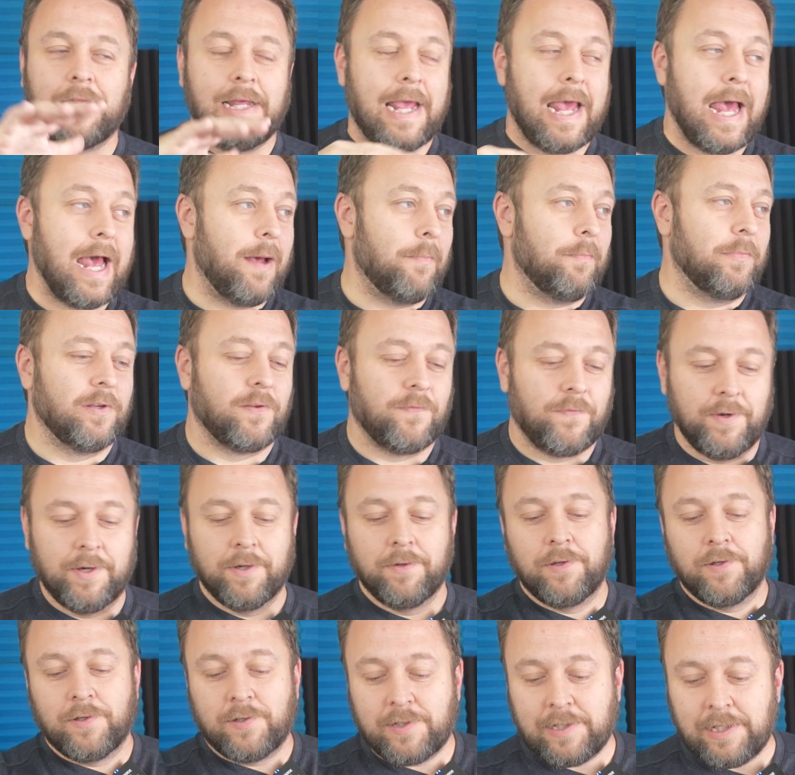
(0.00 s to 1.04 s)
atmosphere,
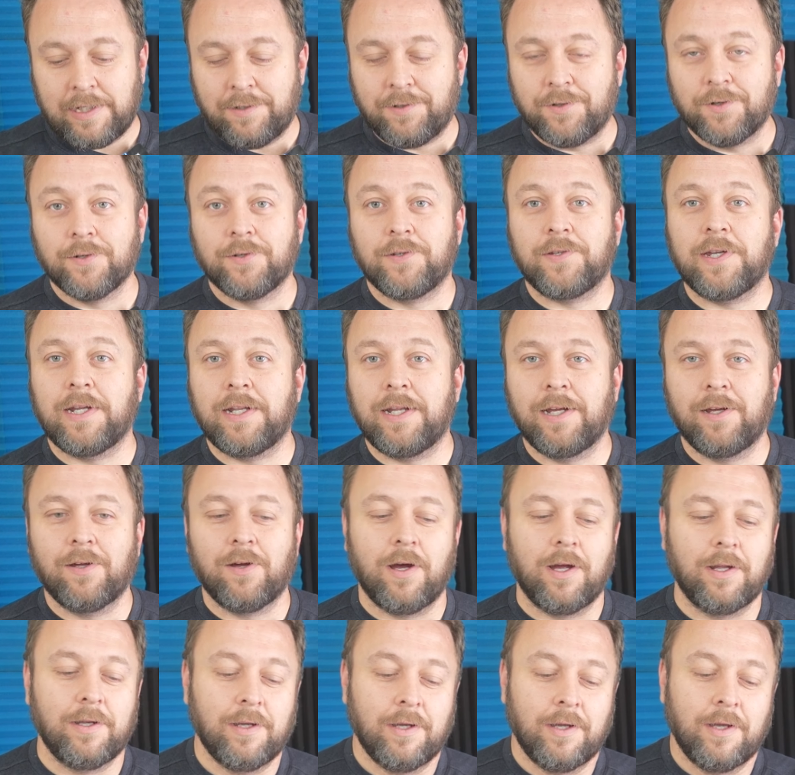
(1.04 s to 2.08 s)
the seat you're sitting
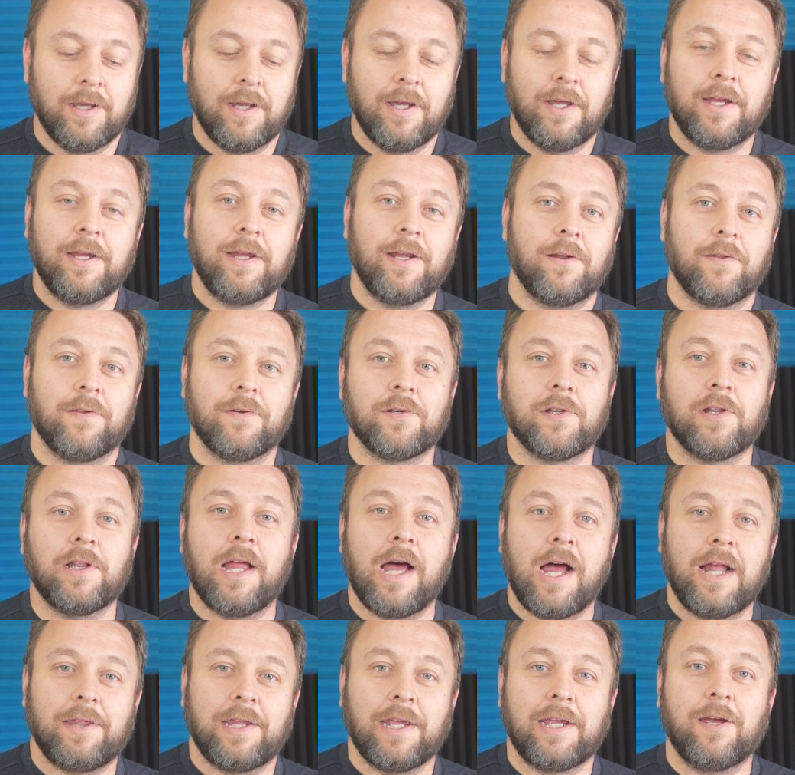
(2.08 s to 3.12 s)
on? You know, there's a
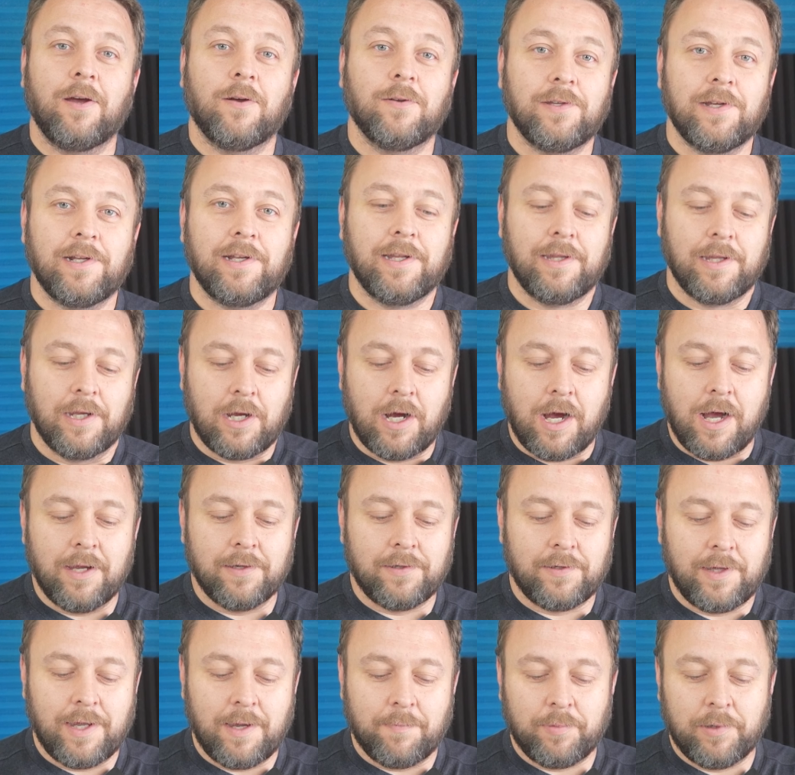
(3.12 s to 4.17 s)
lot that goes into the
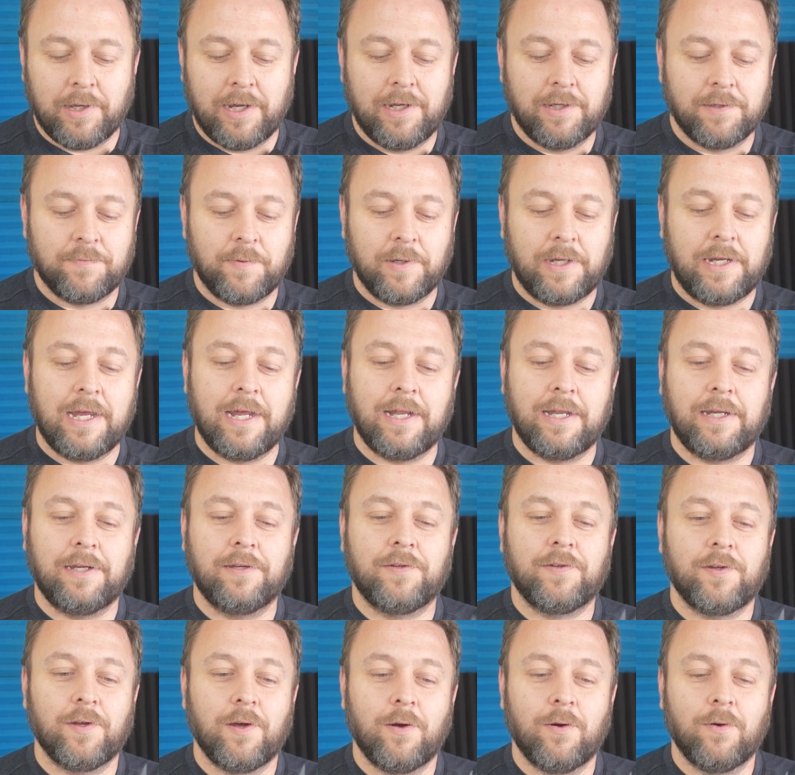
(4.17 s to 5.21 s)
cost of that plate of spaghetti.
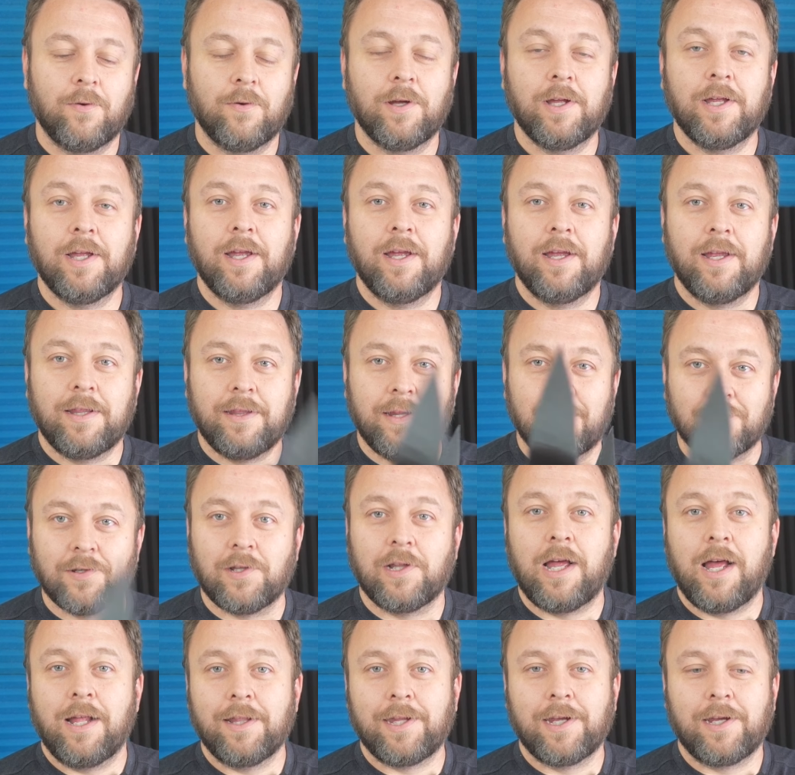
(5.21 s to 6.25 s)
So there's a
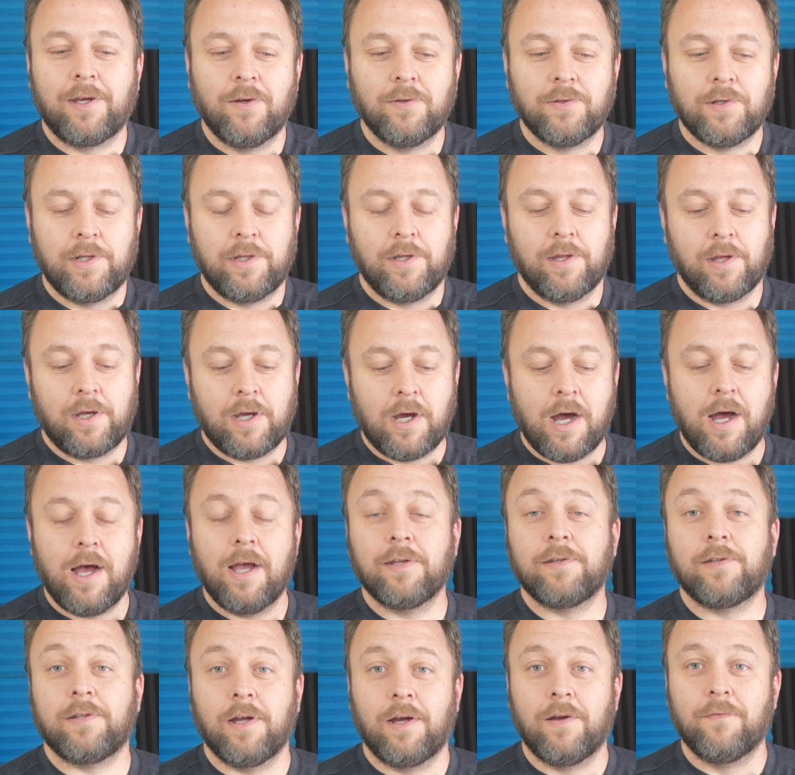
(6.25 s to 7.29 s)
lot that goes into the
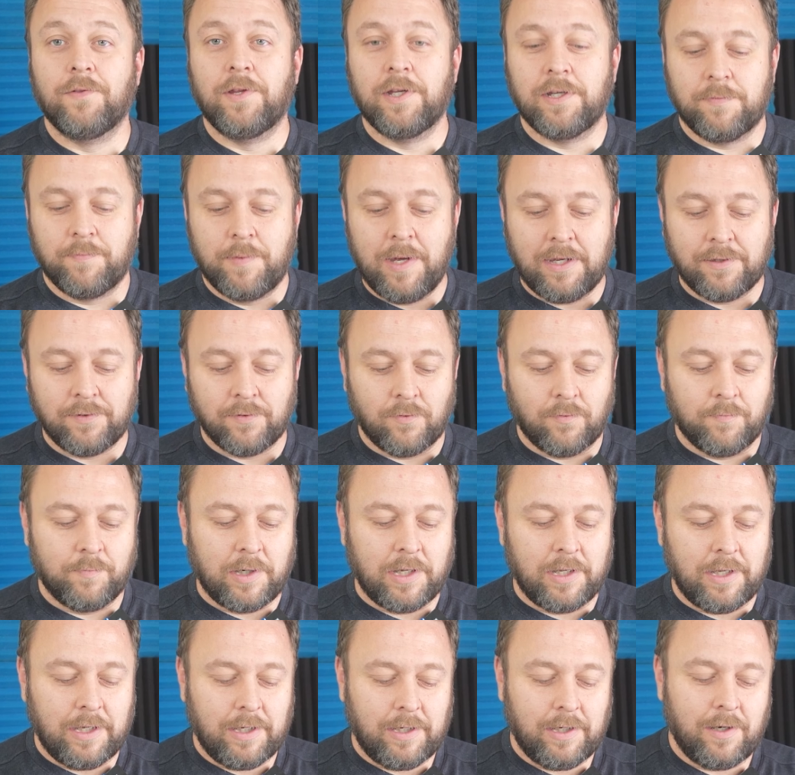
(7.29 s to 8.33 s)
cost of this bezel.
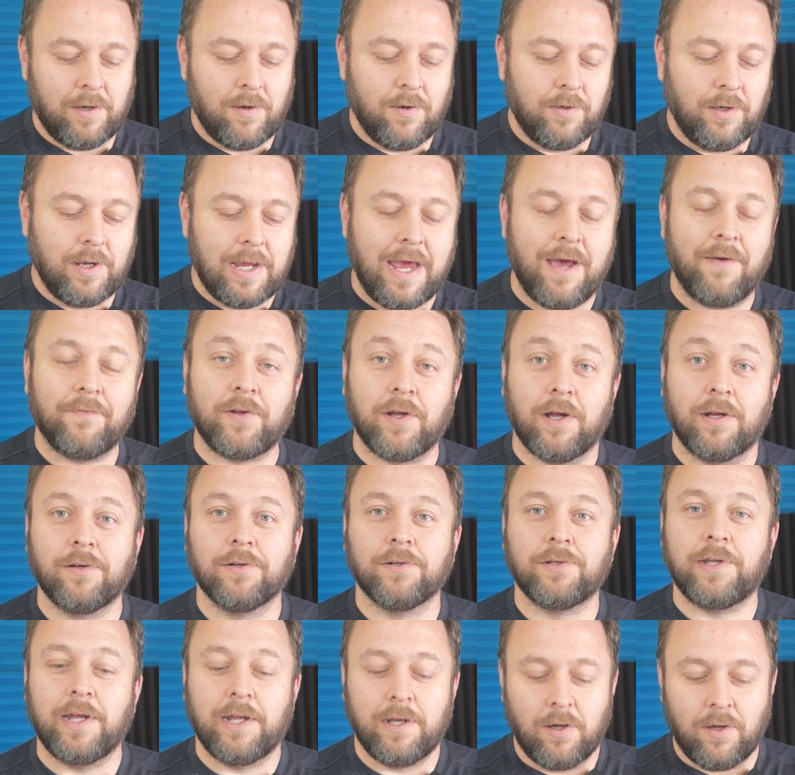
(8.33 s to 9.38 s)
But, you know, you have to
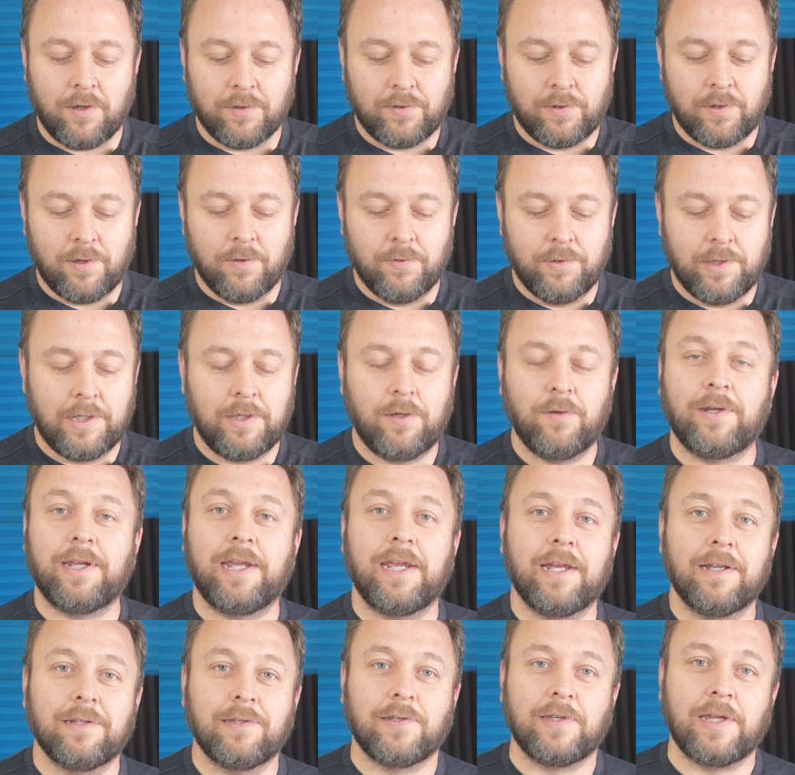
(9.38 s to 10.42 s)
understand also that you
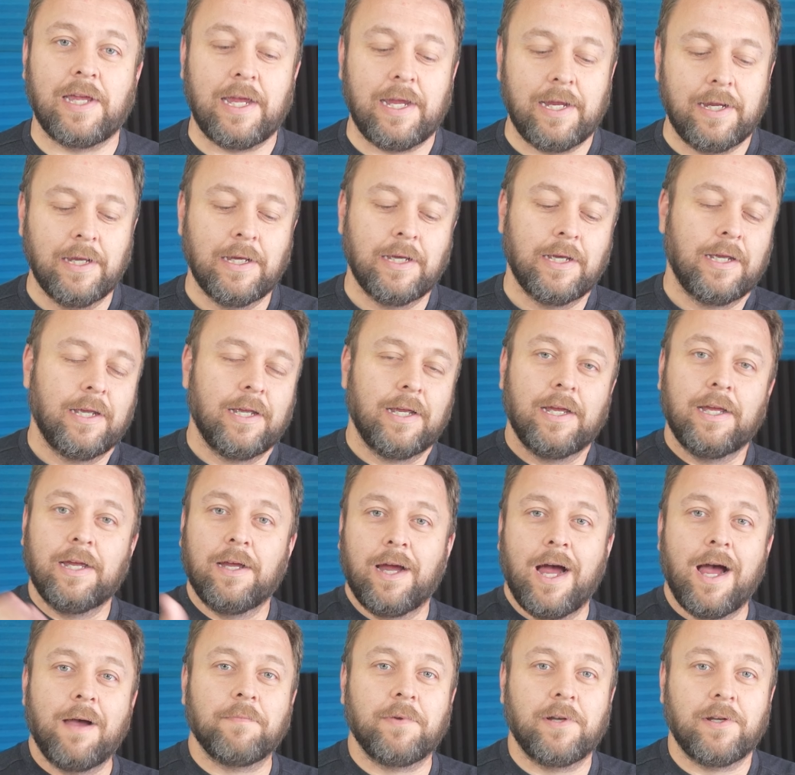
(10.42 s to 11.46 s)
can't say,
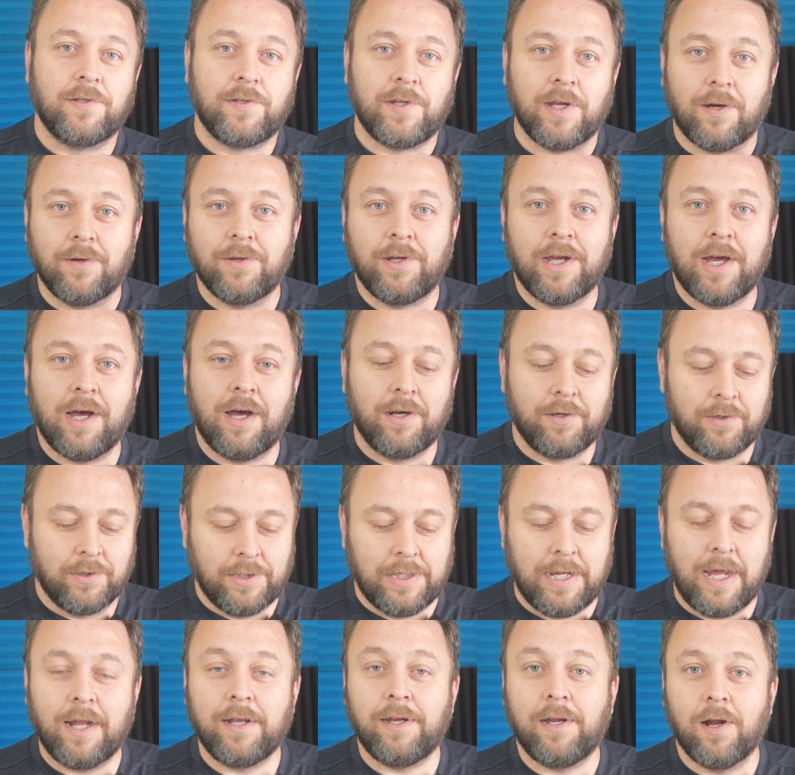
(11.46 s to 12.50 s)
I'm going to sell you a
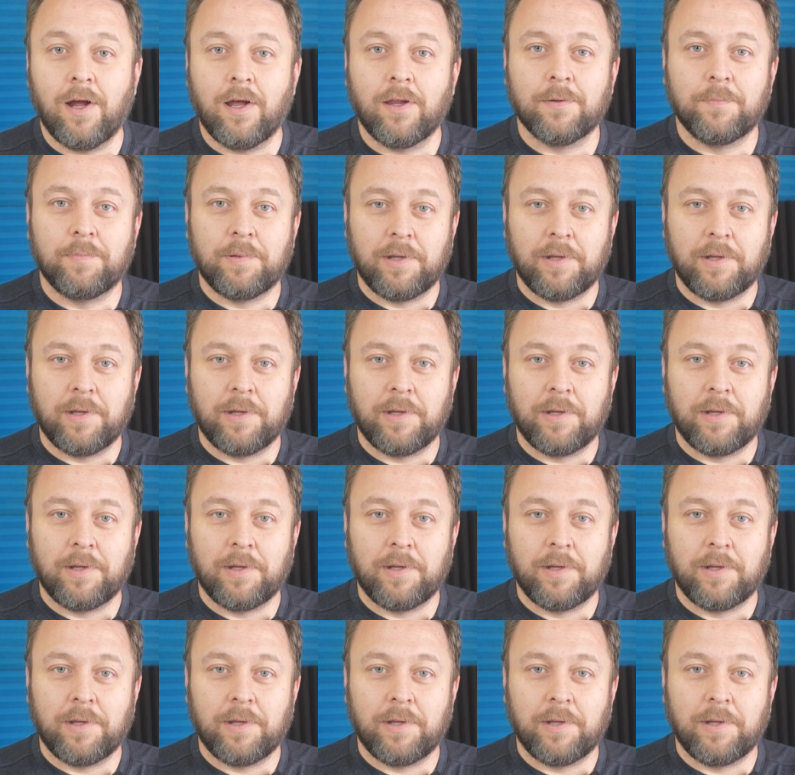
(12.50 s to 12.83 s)
$190